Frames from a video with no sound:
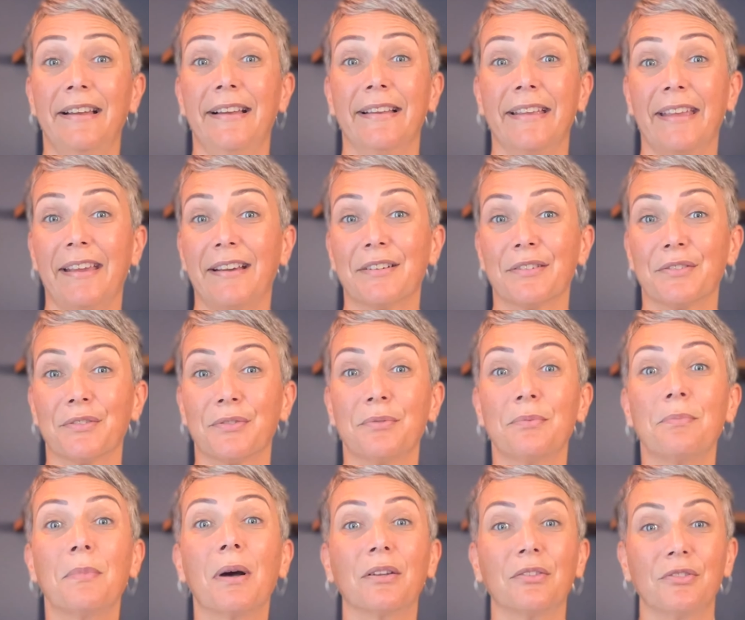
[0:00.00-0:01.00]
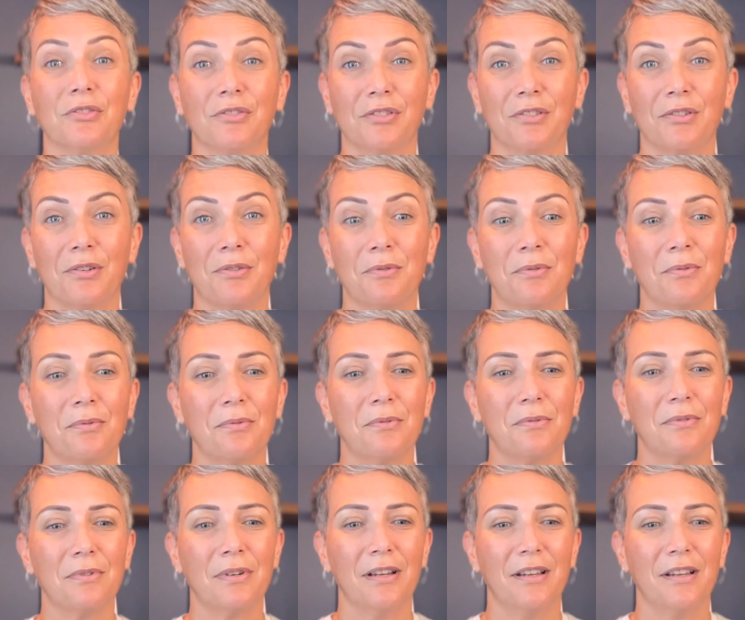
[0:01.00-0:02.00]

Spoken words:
cares too much, who